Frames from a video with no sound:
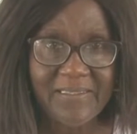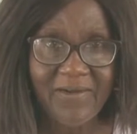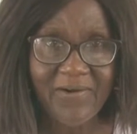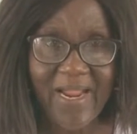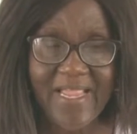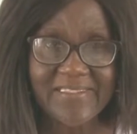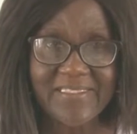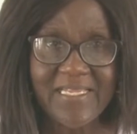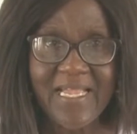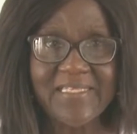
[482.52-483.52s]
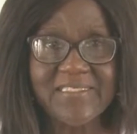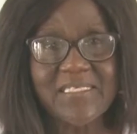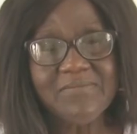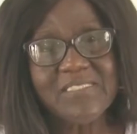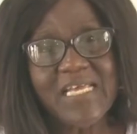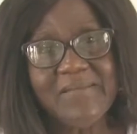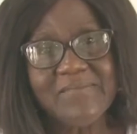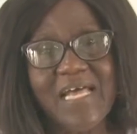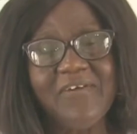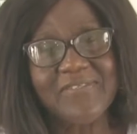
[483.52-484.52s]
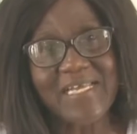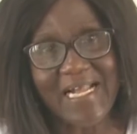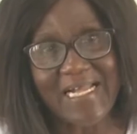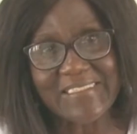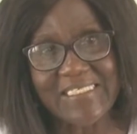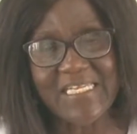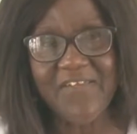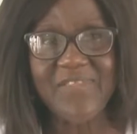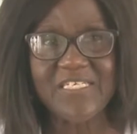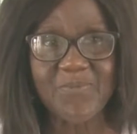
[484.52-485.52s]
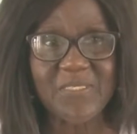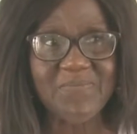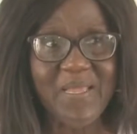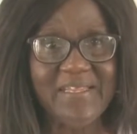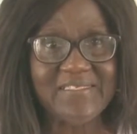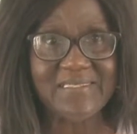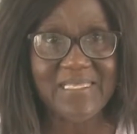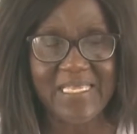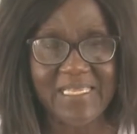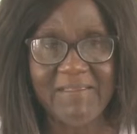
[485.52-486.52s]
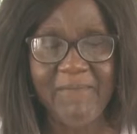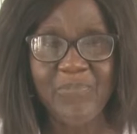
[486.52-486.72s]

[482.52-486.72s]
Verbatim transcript: all right? And sometimes after cutting, if the specimen is thick,